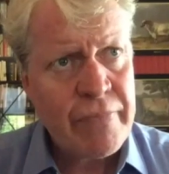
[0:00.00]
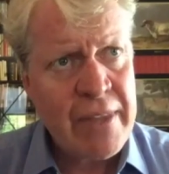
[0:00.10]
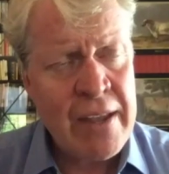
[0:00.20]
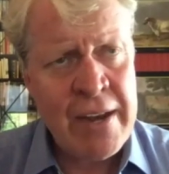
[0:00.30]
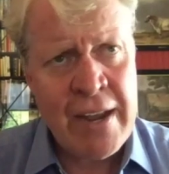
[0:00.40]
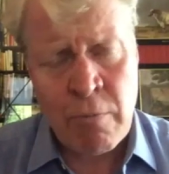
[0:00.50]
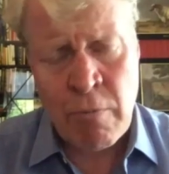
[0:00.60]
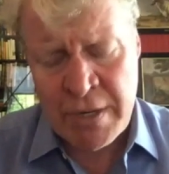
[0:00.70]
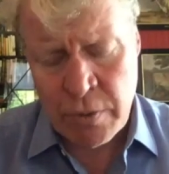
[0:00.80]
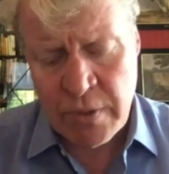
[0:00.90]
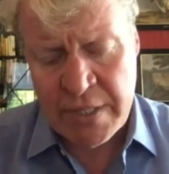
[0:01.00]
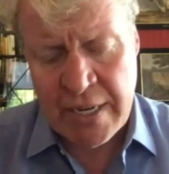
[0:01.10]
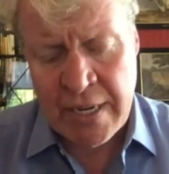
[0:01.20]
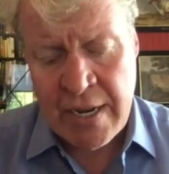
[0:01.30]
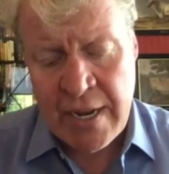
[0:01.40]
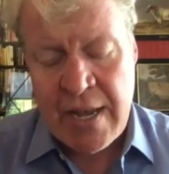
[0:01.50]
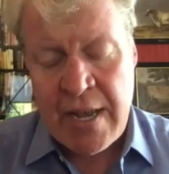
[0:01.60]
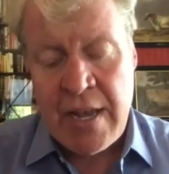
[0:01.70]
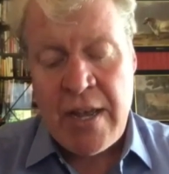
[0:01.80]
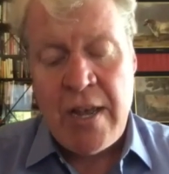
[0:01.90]
And he had one daughter
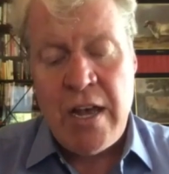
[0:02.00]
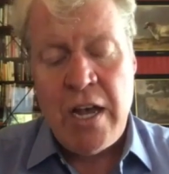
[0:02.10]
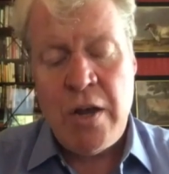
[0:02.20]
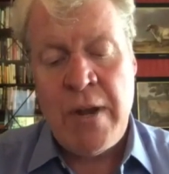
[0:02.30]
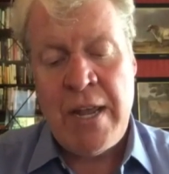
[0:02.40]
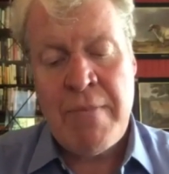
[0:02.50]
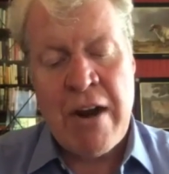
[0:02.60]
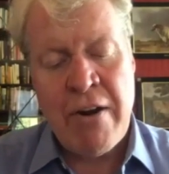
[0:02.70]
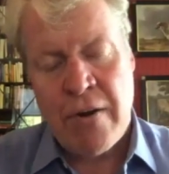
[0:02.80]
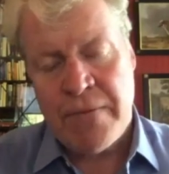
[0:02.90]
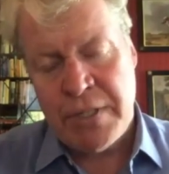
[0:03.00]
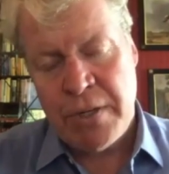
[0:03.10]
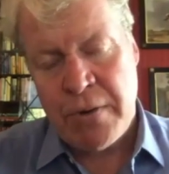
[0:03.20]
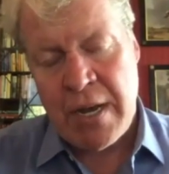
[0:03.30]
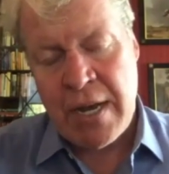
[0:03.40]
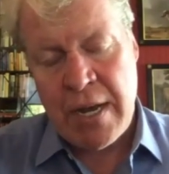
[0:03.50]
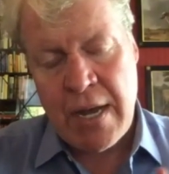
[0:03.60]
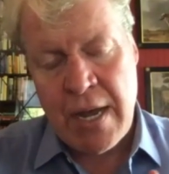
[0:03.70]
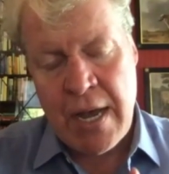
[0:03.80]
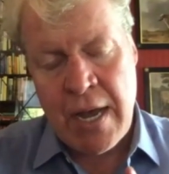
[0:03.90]
who he married off to
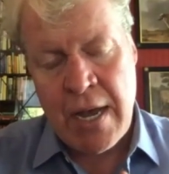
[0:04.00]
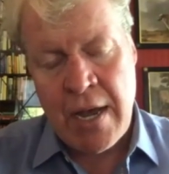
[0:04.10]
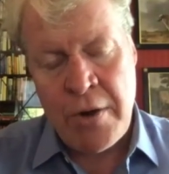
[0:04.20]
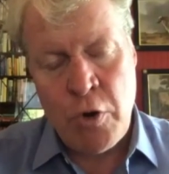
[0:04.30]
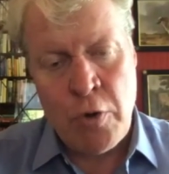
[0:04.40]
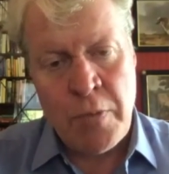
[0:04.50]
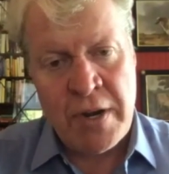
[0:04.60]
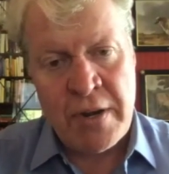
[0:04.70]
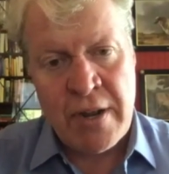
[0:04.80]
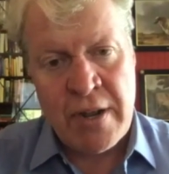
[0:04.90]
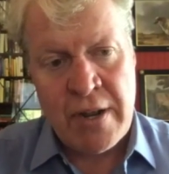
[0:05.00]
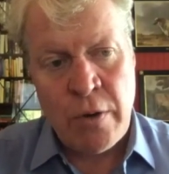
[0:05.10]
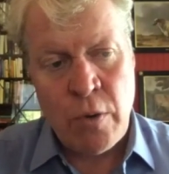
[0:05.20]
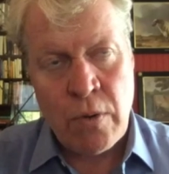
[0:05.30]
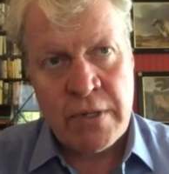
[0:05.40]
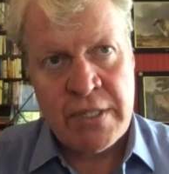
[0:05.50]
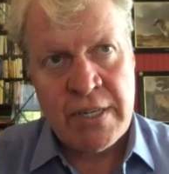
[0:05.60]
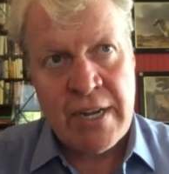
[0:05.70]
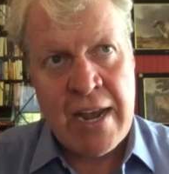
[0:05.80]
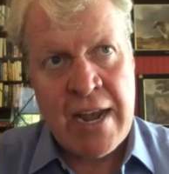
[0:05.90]
a Norman lord,
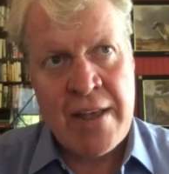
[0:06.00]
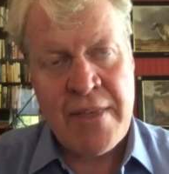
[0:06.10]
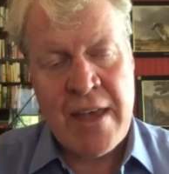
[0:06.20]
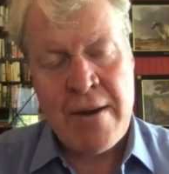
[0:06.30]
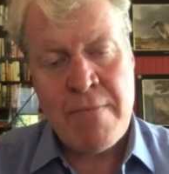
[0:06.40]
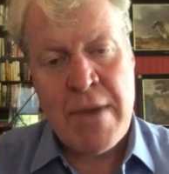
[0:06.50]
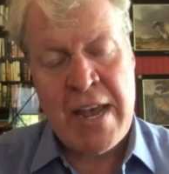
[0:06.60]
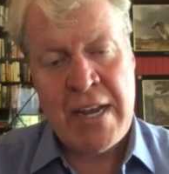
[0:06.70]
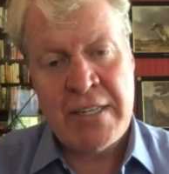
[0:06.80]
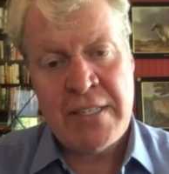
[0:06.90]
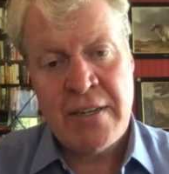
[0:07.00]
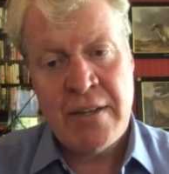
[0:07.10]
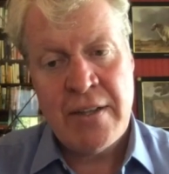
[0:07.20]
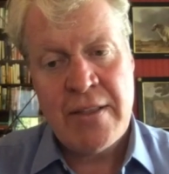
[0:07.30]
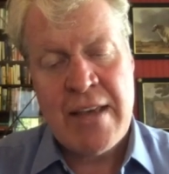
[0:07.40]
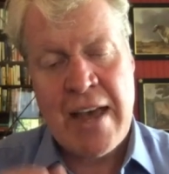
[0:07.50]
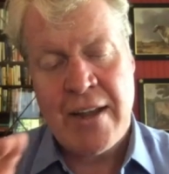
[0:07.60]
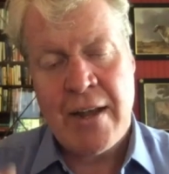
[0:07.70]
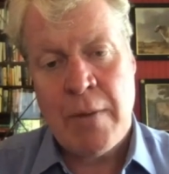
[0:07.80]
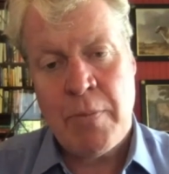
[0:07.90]
and then made that
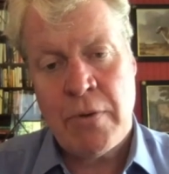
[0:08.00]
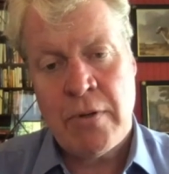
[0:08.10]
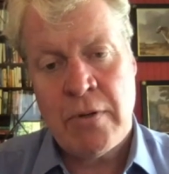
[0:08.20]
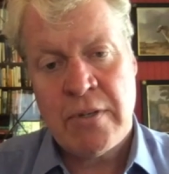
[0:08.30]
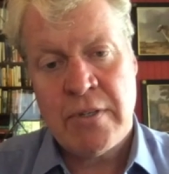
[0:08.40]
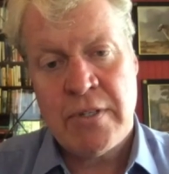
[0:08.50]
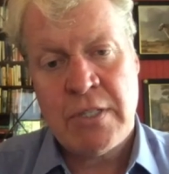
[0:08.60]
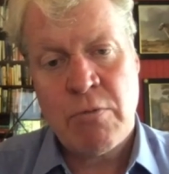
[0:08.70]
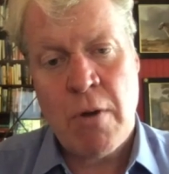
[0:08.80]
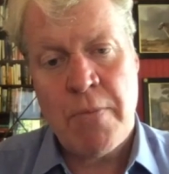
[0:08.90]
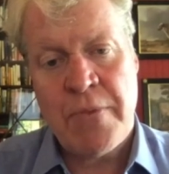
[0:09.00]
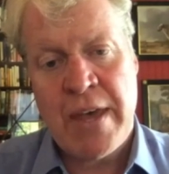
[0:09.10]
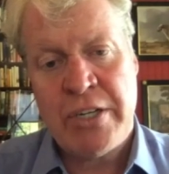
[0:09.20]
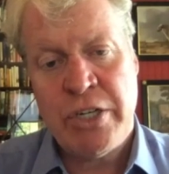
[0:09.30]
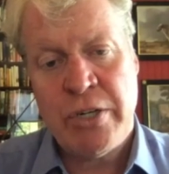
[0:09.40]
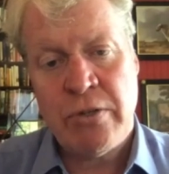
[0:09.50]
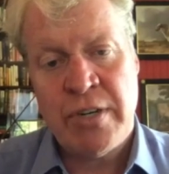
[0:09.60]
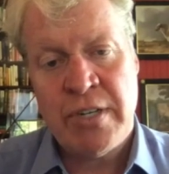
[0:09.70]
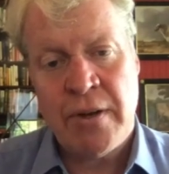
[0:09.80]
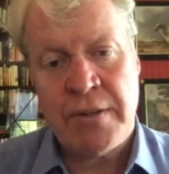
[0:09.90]
couple swap their children
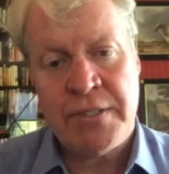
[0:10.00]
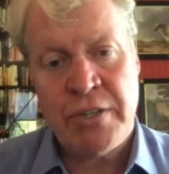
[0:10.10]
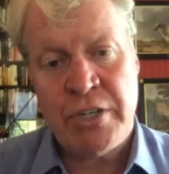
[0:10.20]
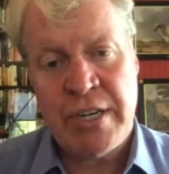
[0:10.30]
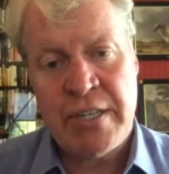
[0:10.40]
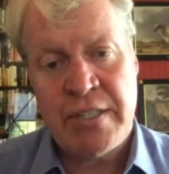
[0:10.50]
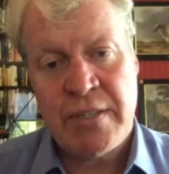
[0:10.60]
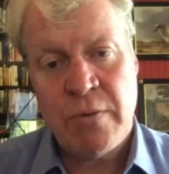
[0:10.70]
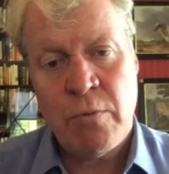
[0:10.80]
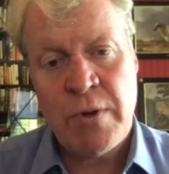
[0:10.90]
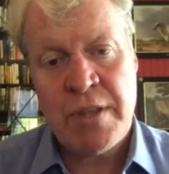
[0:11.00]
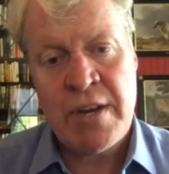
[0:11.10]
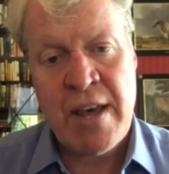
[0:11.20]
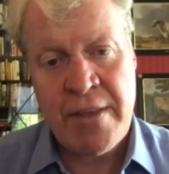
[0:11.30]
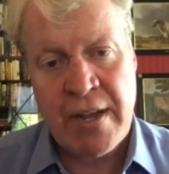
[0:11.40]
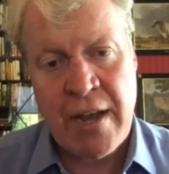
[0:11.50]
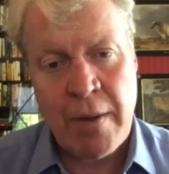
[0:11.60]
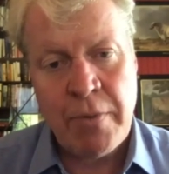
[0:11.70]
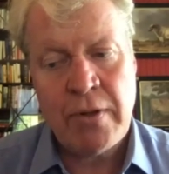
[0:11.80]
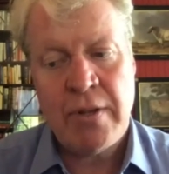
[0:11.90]
as hostages with another
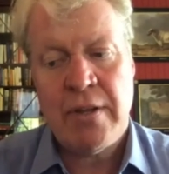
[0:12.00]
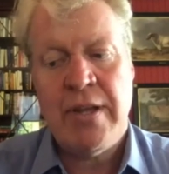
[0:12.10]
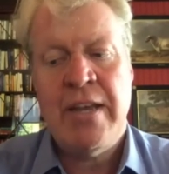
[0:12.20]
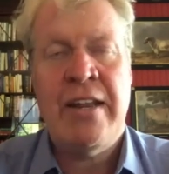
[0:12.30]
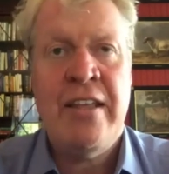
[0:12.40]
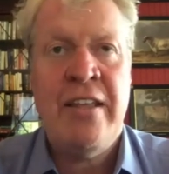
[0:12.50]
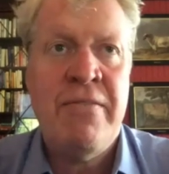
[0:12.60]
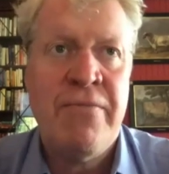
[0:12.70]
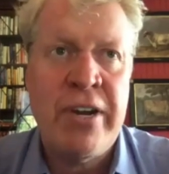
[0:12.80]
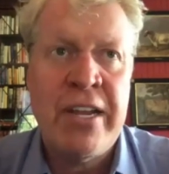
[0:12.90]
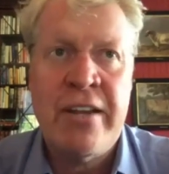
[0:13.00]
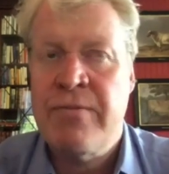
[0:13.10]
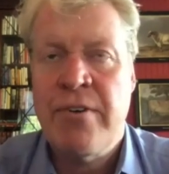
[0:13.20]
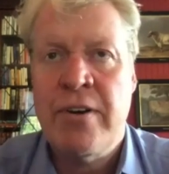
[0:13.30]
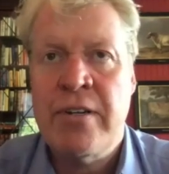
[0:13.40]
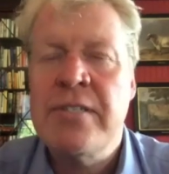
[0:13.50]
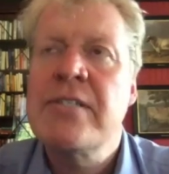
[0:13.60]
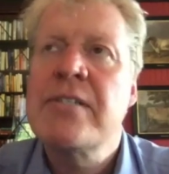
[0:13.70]
couple in Ivry in France.